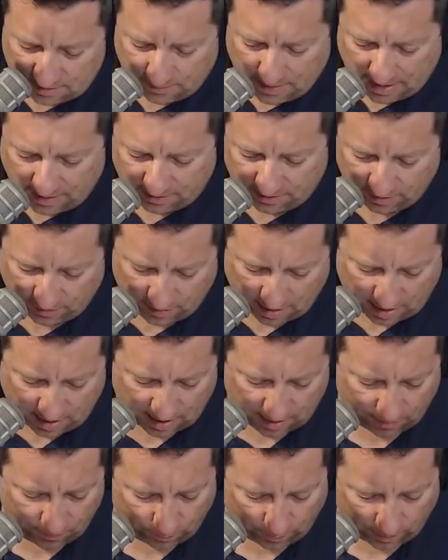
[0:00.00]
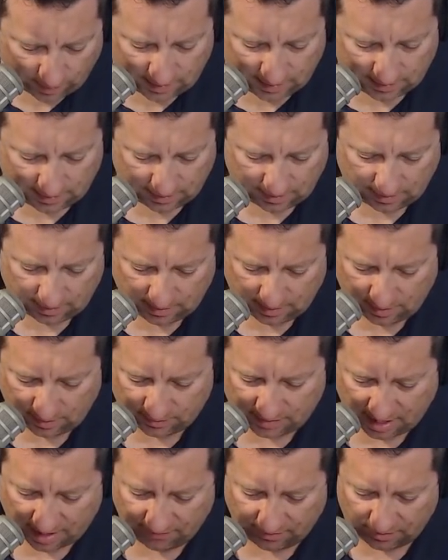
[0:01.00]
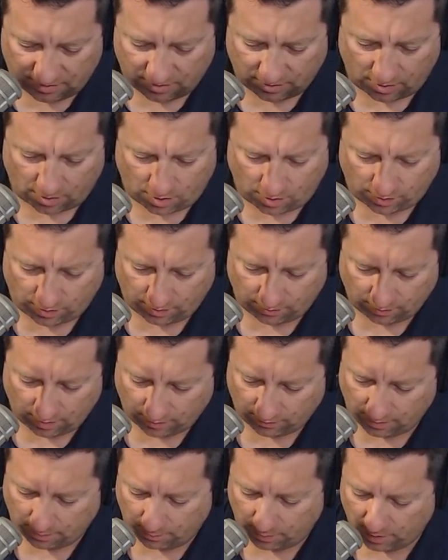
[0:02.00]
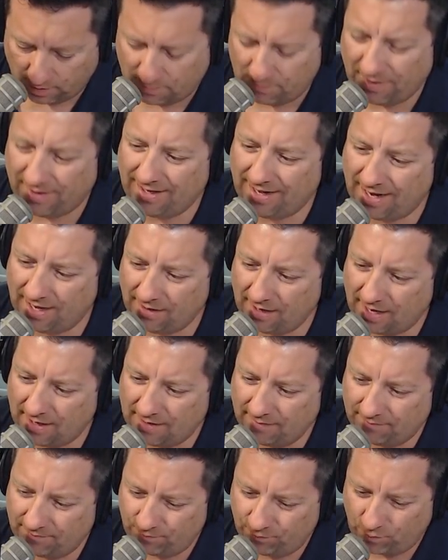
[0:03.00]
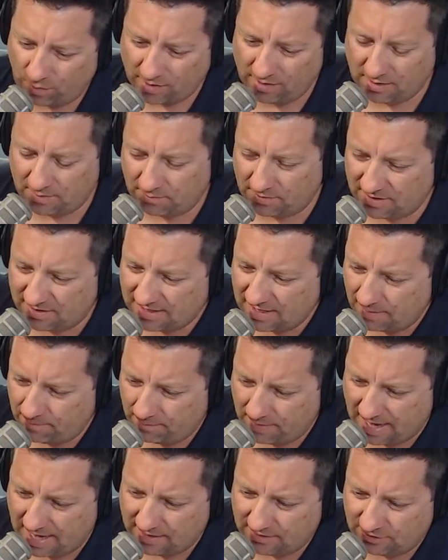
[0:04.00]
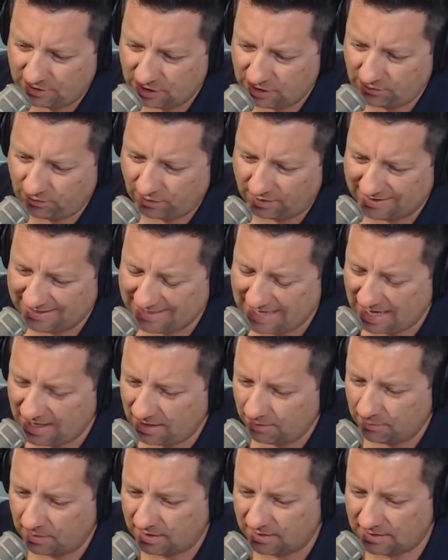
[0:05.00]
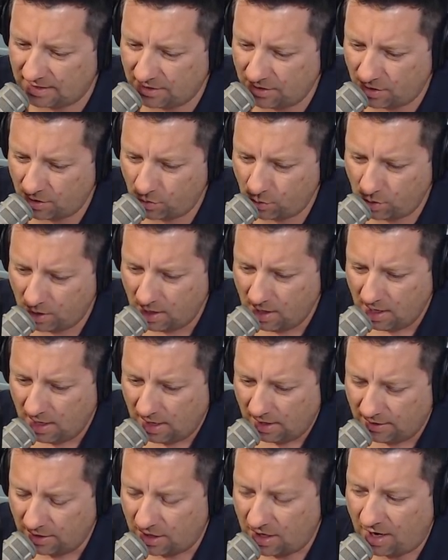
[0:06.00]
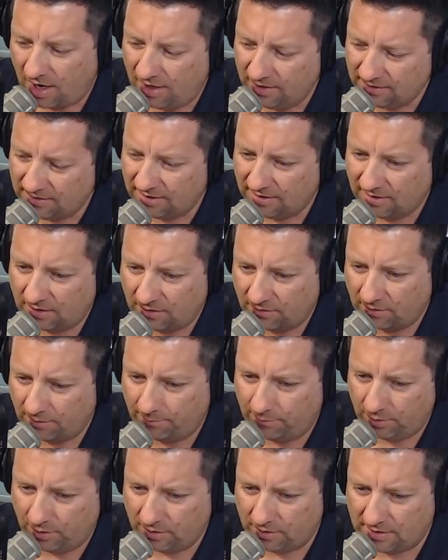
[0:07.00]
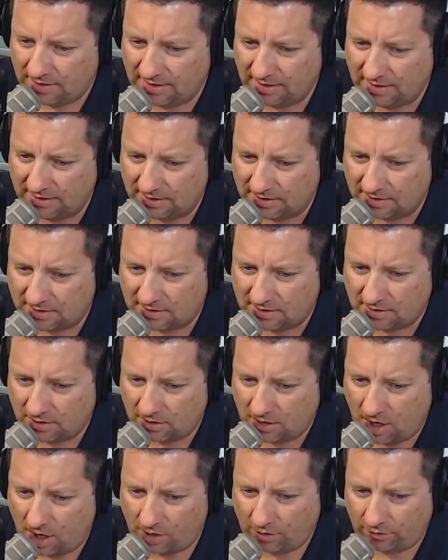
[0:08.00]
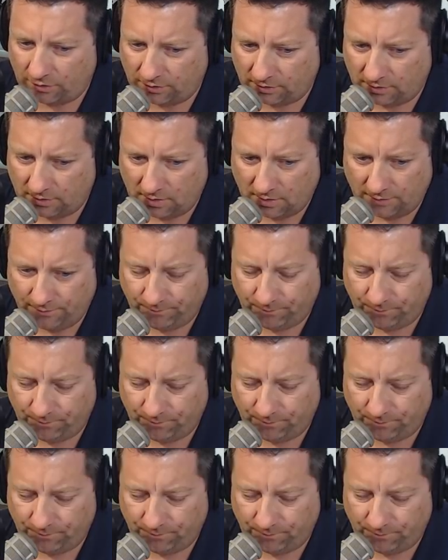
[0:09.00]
is Matthew. We're going to dive into the heart of the book, but I wanted to step back just for a second because I know the content of the book is colored